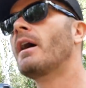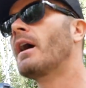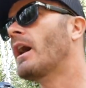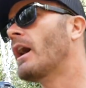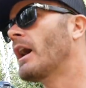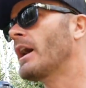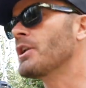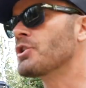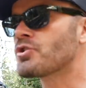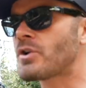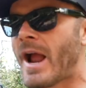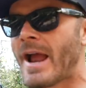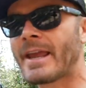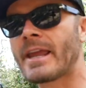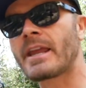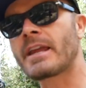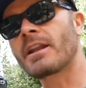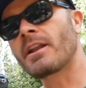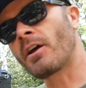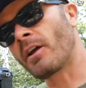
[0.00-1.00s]
uh, and
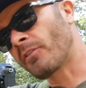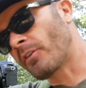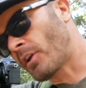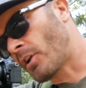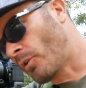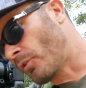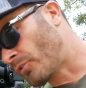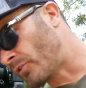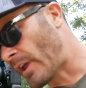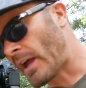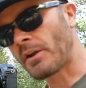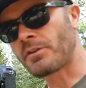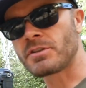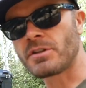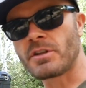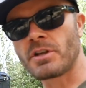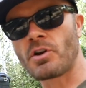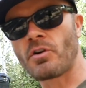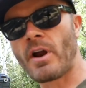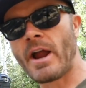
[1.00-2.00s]
tracking it as it goes down
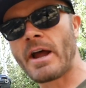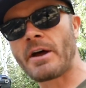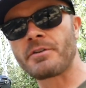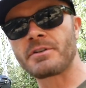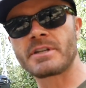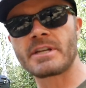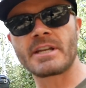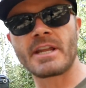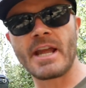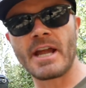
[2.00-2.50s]
to the ground and